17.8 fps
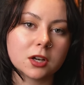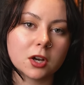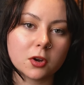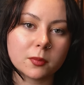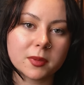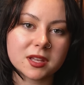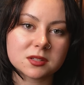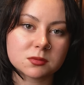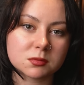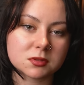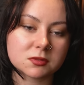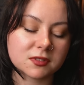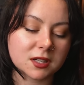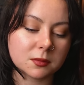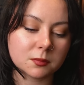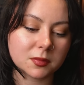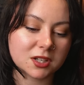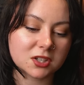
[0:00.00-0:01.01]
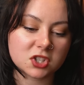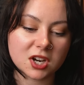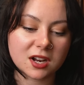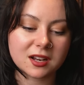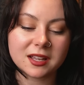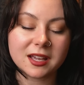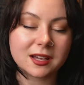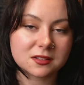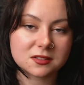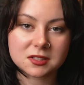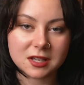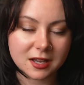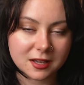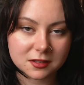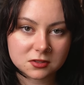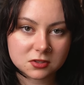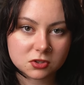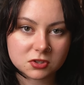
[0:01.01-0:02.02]
Gomez was written by Charlie X C
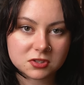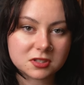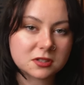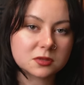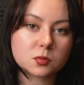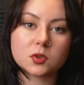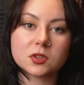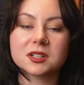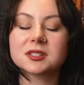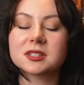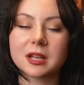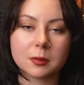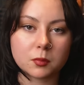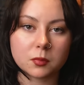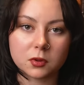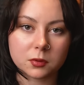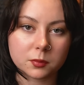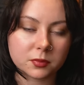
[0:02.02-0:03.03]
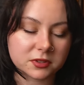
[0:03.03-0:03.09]
X, just as one example,